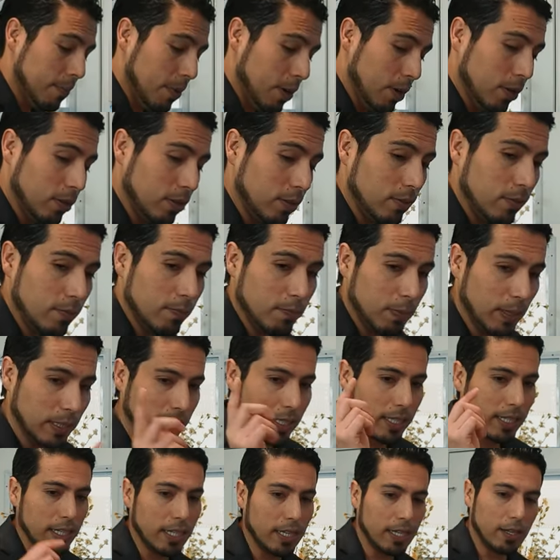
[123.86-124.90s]
But
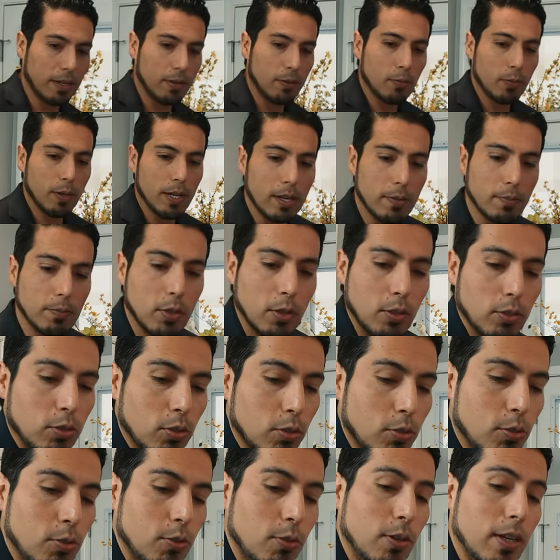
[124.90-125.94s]
basically, what I'm going
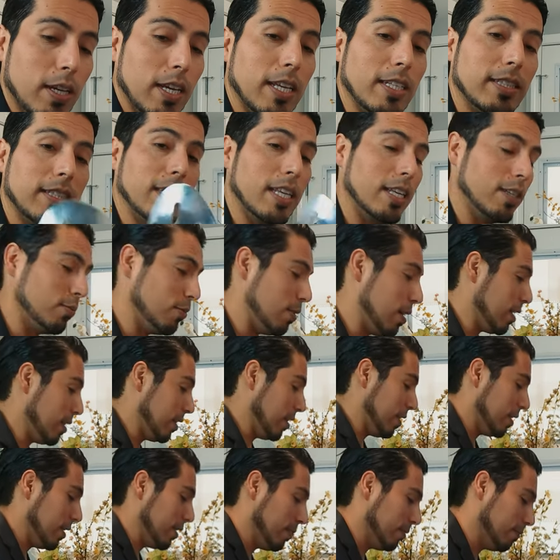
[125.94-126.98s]
to do is this
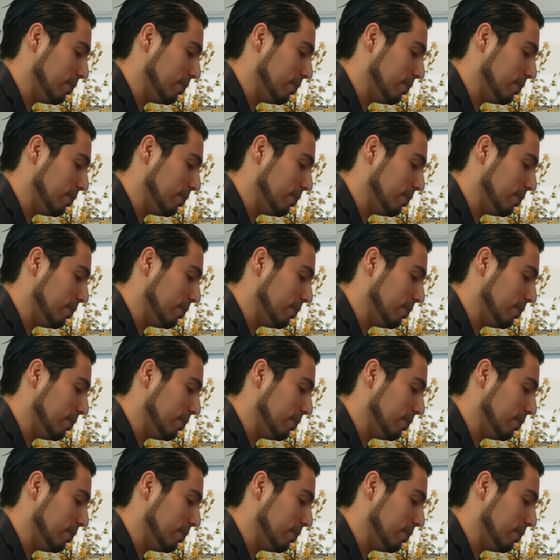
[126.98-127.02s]
one.